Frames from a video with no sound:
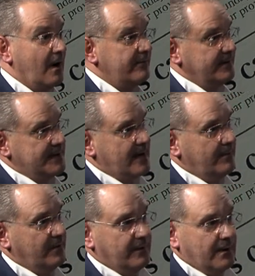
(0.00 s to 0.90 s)

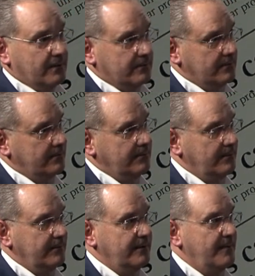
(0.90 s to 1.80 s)
Oftentimes, though,
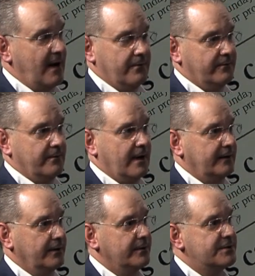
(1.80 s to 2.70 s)
the mouths are
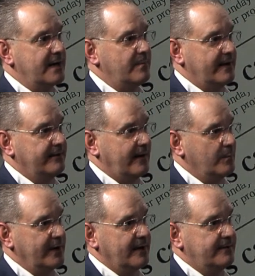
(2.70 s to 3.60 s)
not in good shape by the
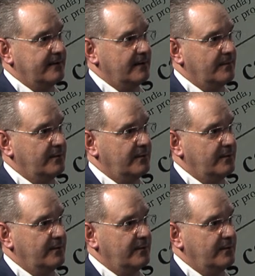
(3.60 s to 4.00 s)
time we get to them,